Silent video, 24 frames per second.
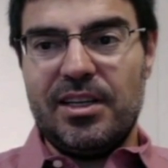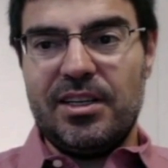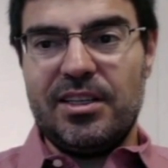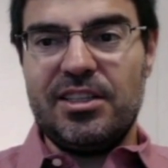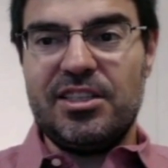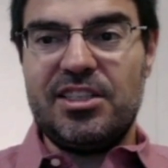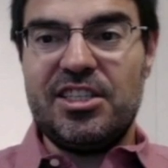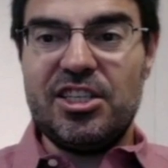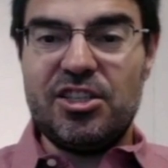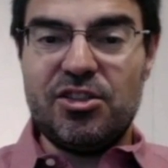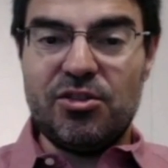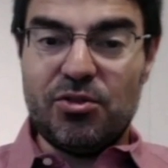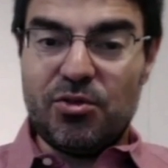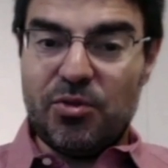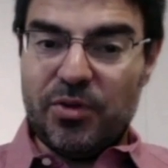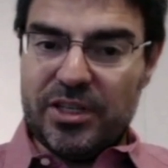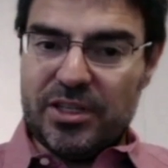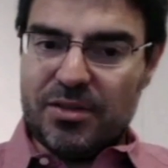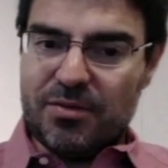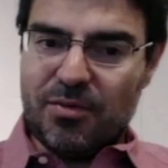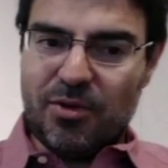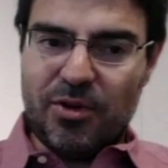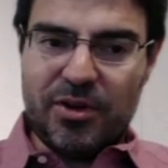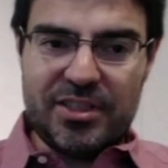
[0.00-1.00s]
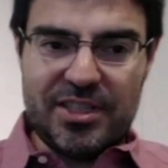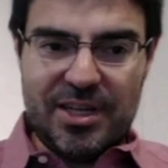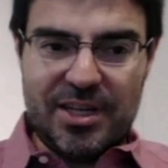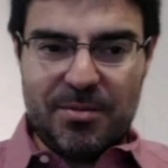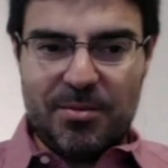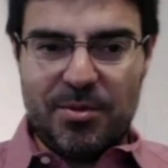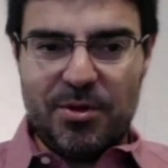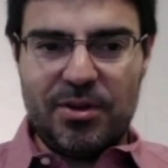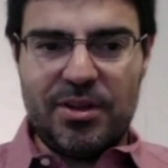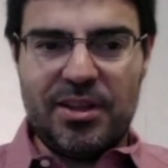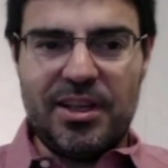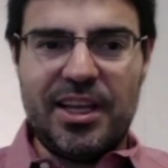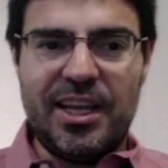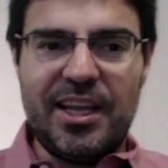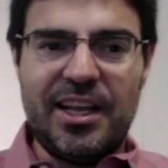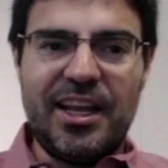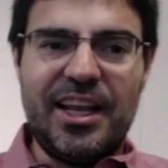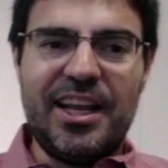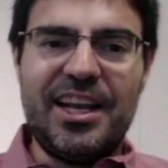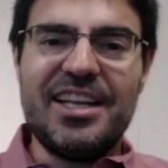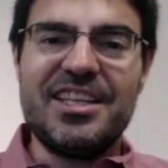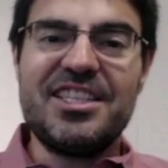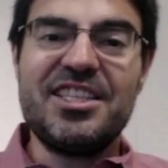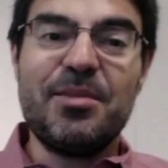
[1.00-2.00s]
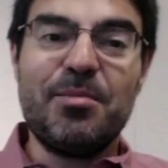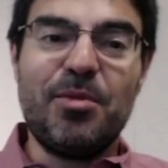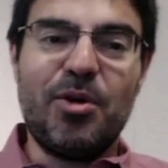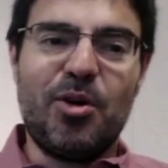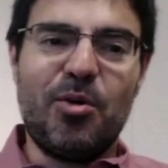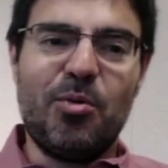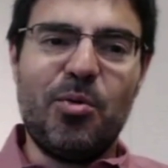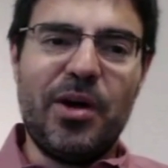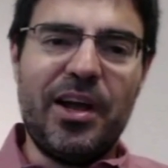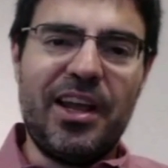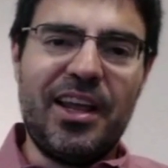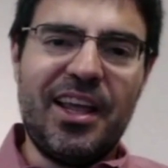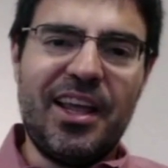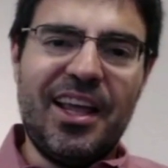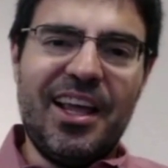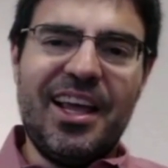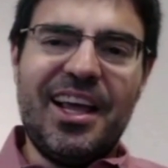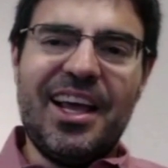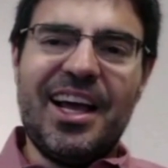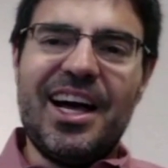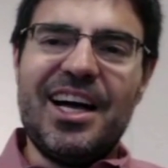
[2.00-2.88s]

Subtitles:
decision trees, for example, in a similar way